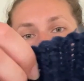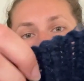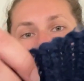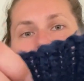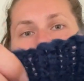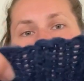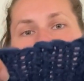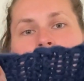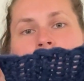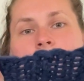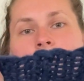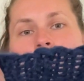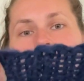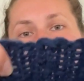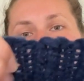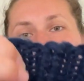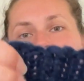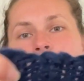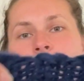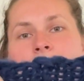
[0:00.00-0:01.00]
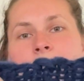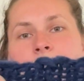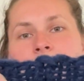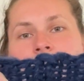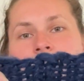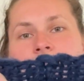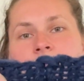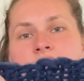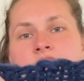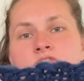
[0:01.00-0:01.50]
I don't know if maybe
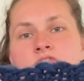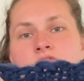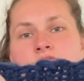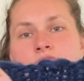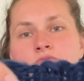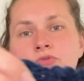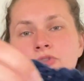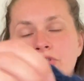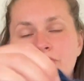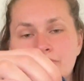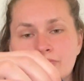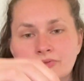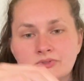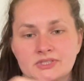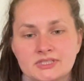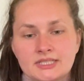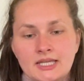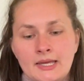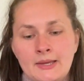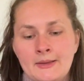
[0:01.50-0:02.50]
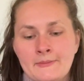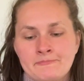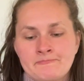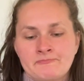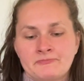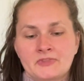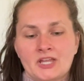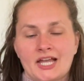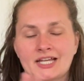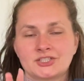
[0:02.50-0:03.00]
it's too loose.
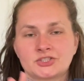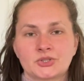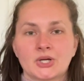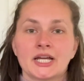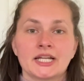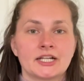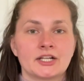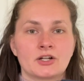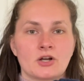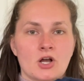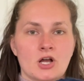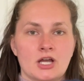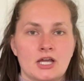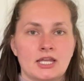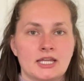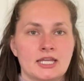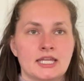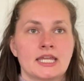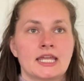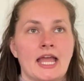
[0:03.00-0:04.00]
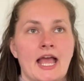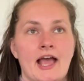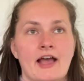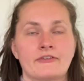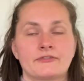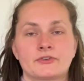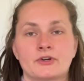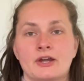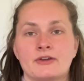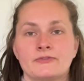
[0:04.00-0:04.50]
I tried it on
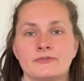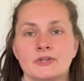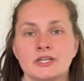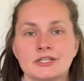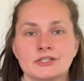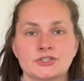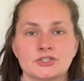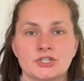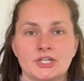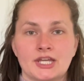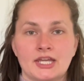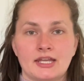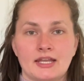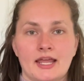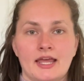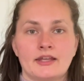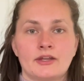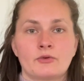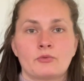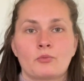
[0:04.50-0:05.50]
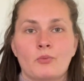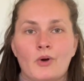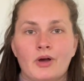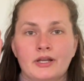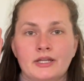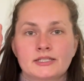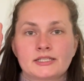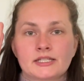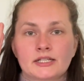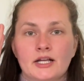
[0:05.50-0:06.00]
after I finished it and it
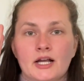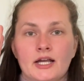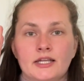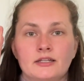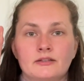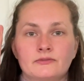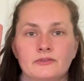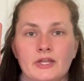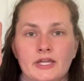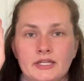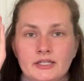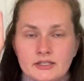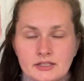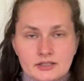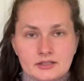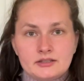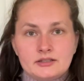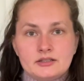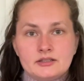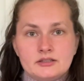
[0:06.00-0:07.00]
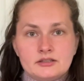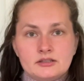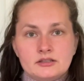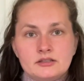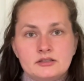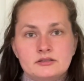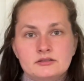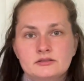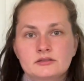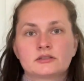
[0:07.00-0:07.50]
wanted to kind of like
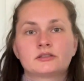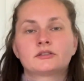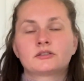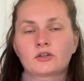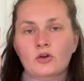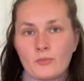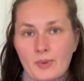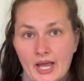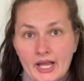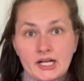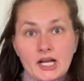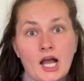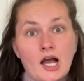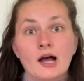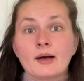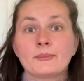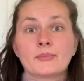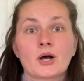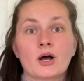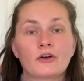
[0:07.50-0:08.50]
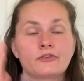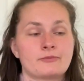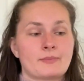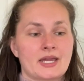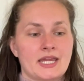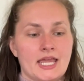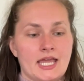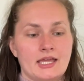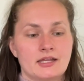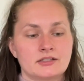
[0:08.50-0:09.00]
go back up off my
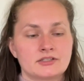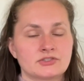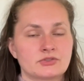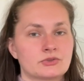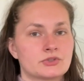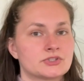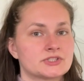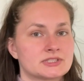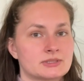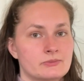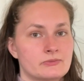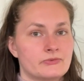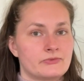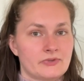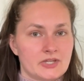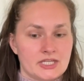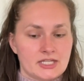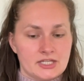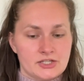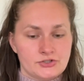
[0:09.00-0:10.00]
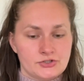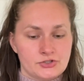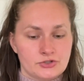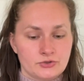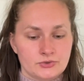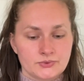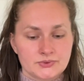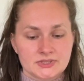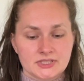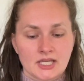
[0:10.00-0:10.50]
head, so there's some fit
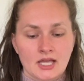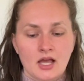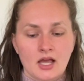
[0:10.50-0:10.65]
issues.